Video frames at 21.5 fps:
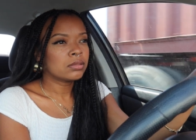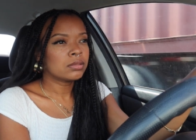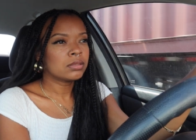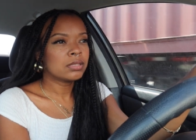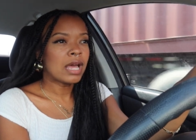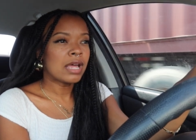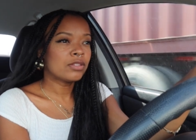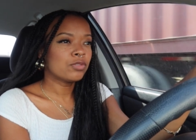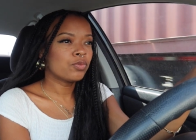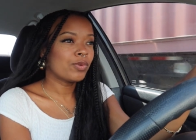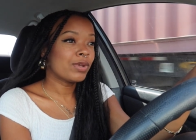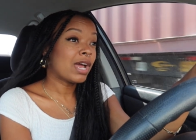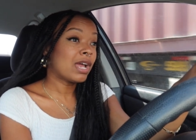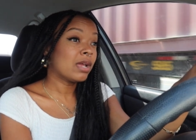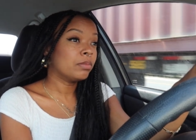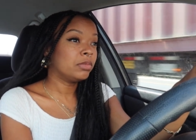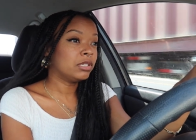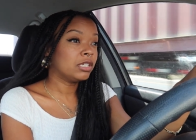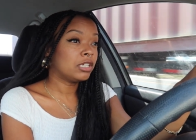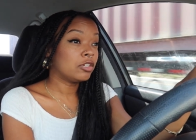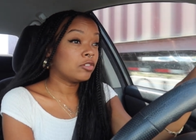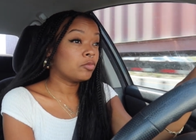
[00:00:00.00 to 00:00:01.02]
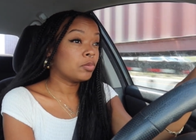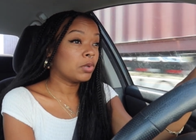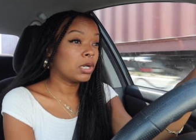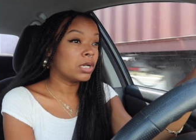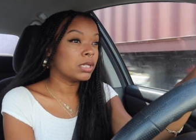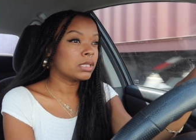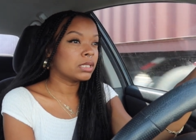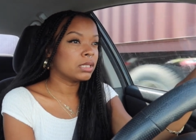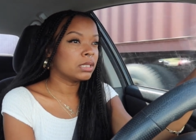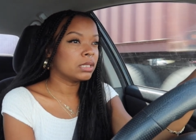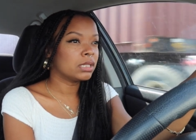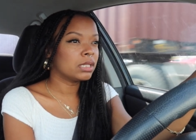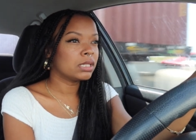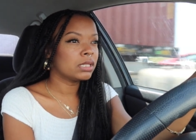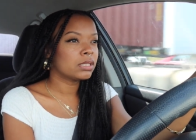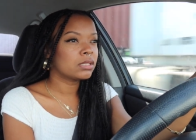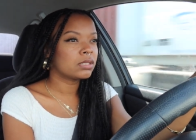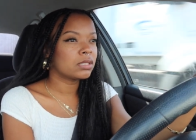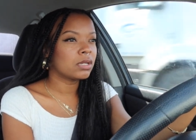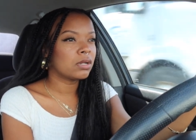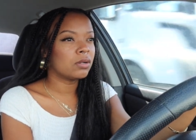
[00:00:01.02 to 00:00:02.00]
That's what I believe
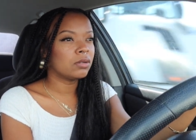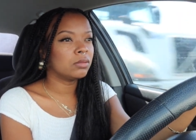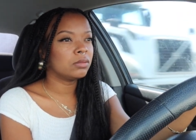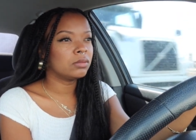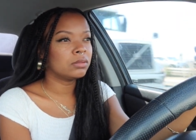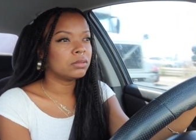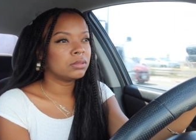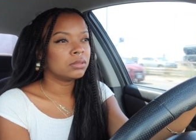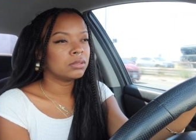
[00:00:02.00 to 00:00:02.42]
personally. So